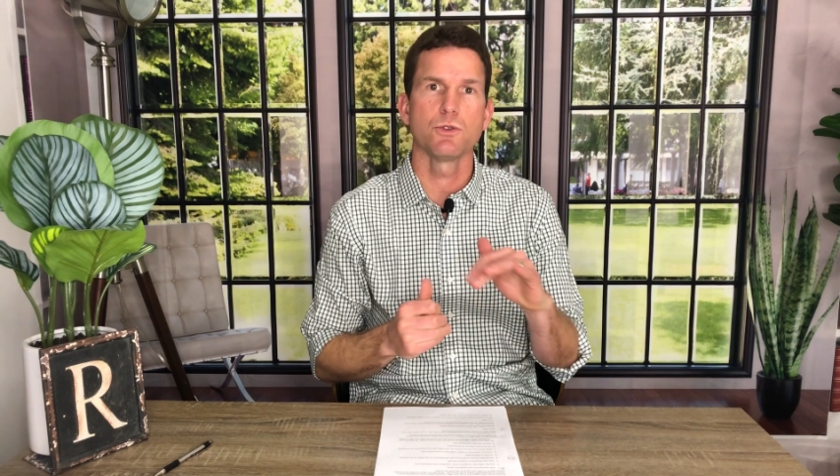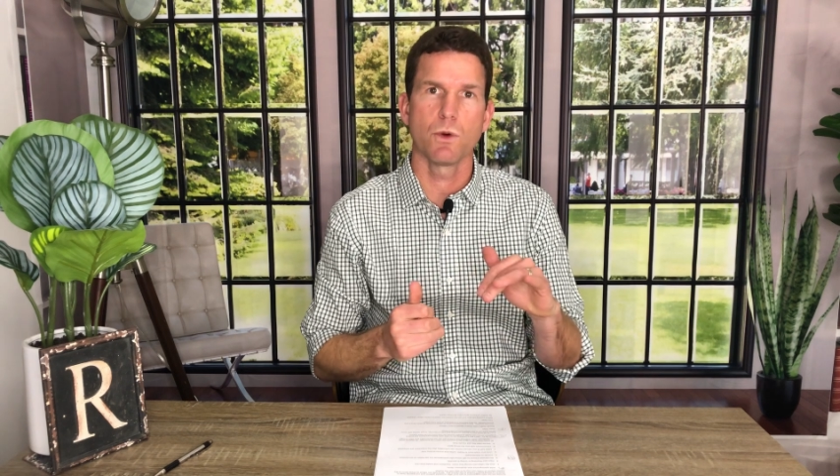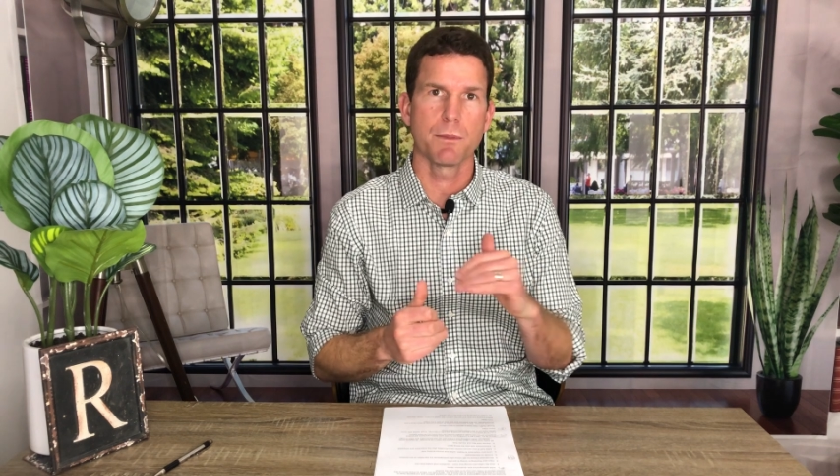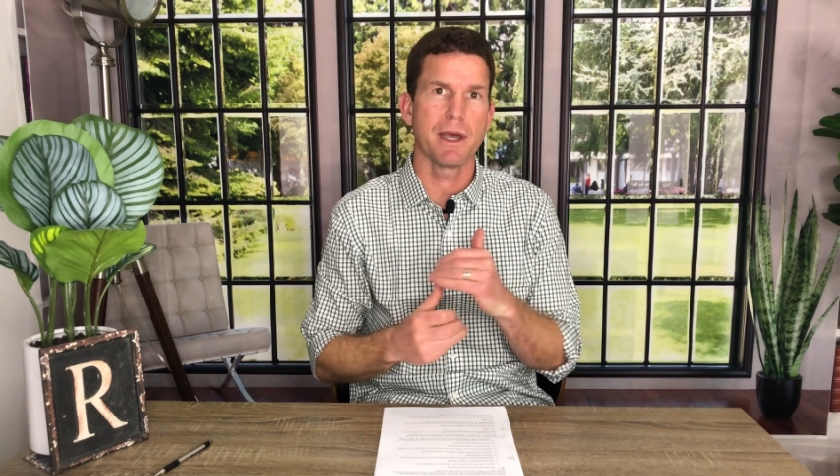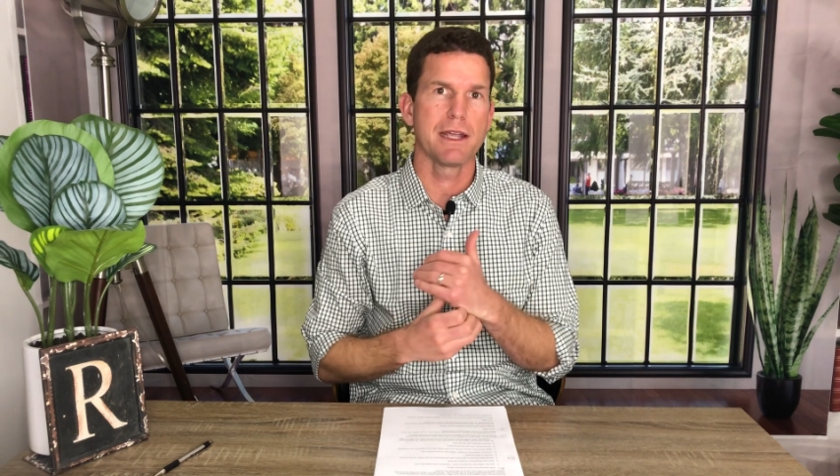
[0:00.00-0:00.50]
you'd
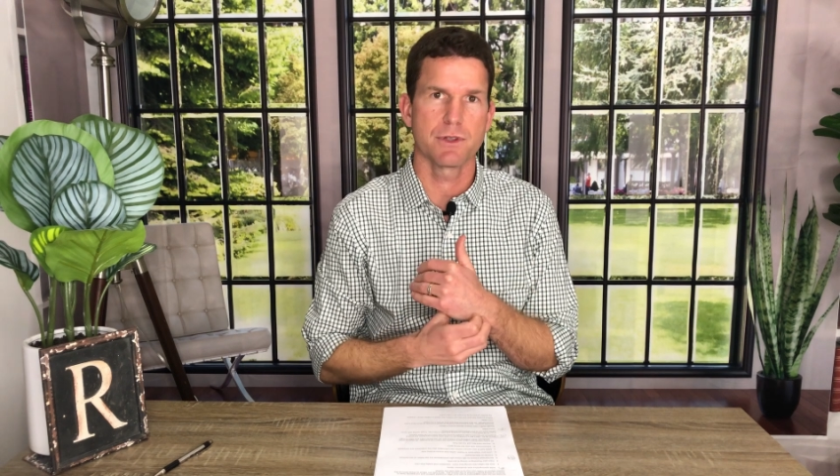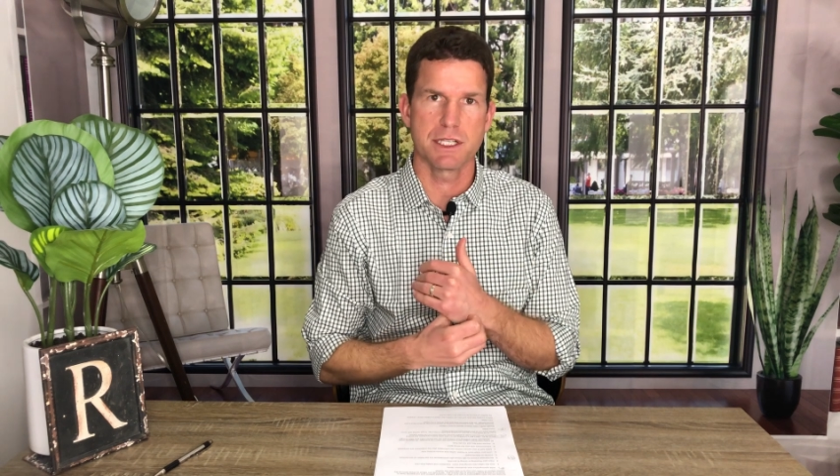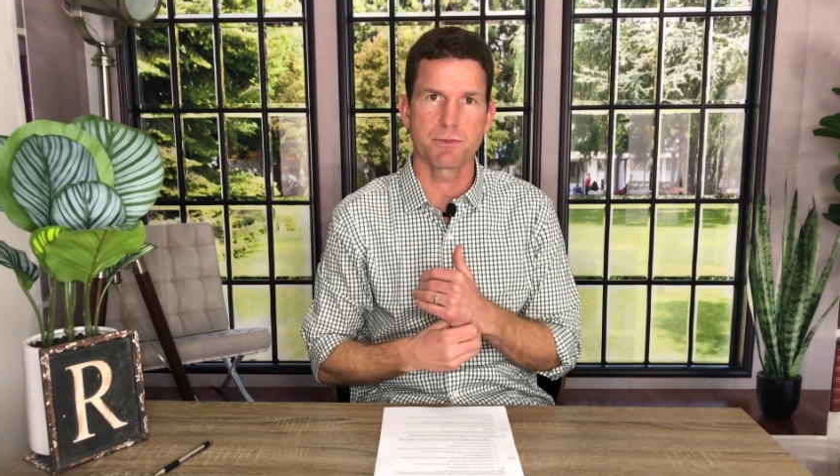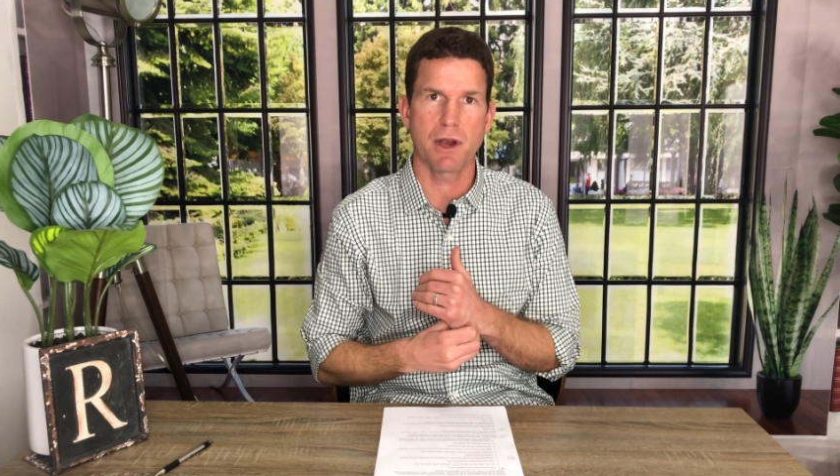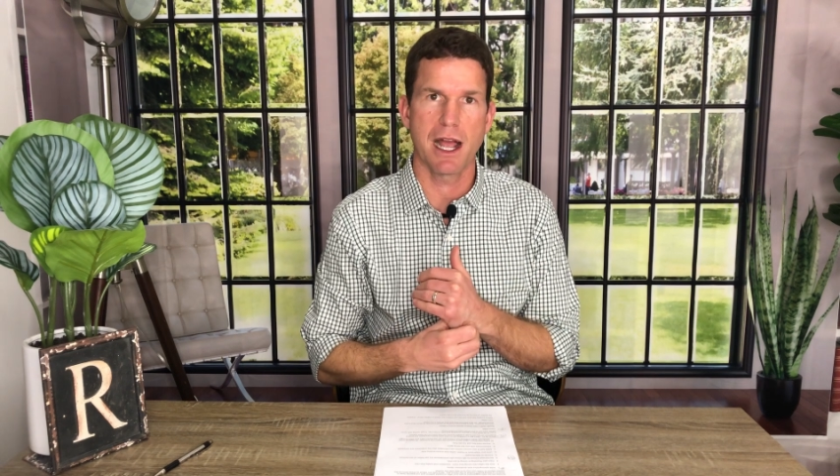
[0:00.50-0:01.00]
want to pay for
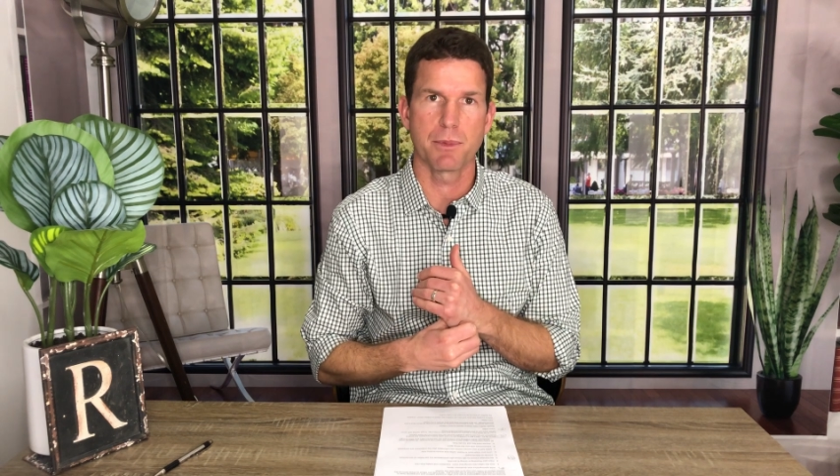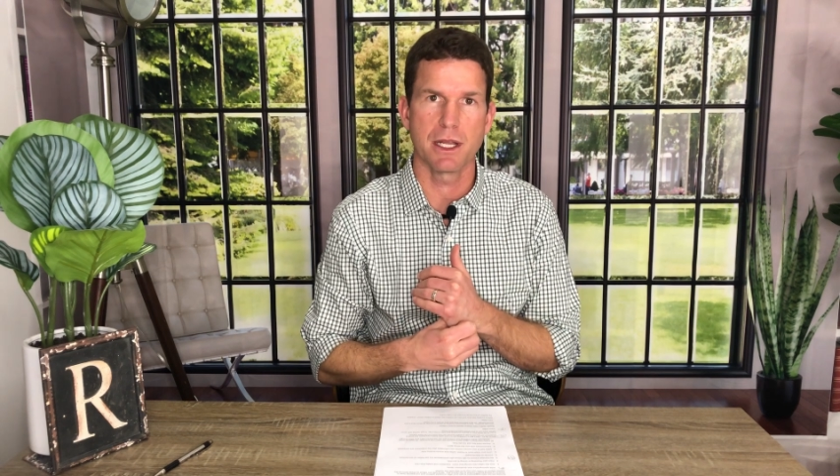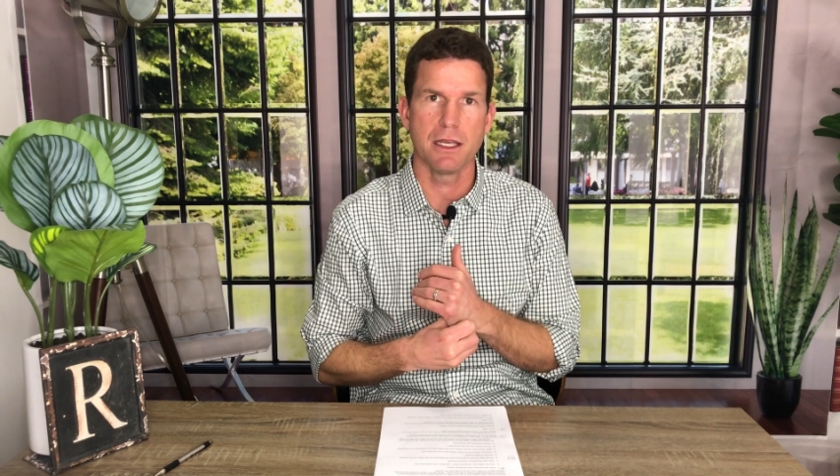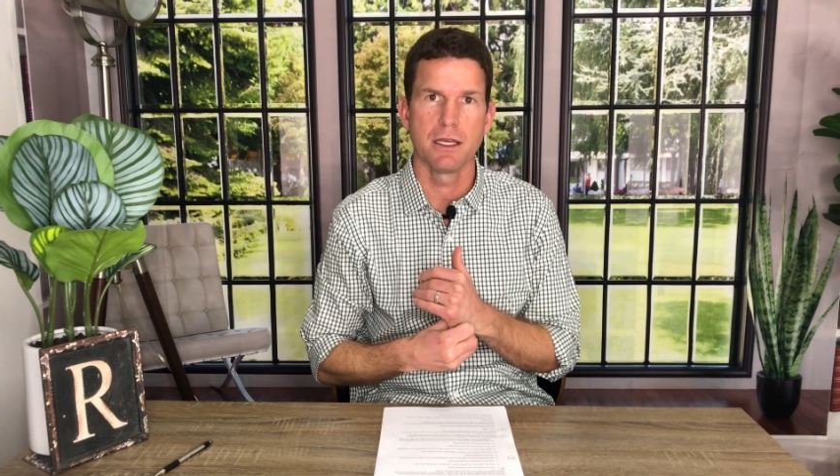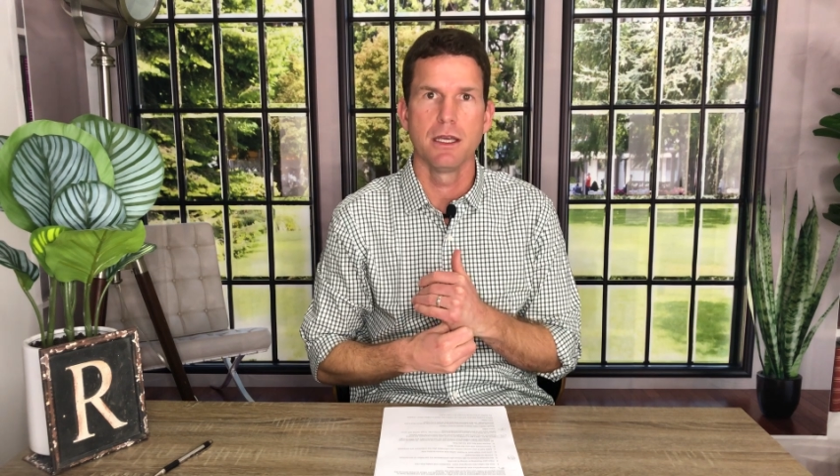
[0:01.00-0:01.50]
this
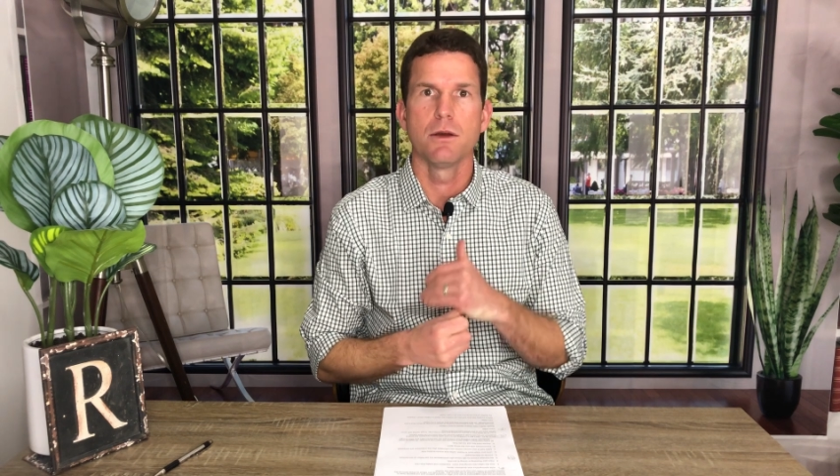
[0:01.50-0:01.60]
property,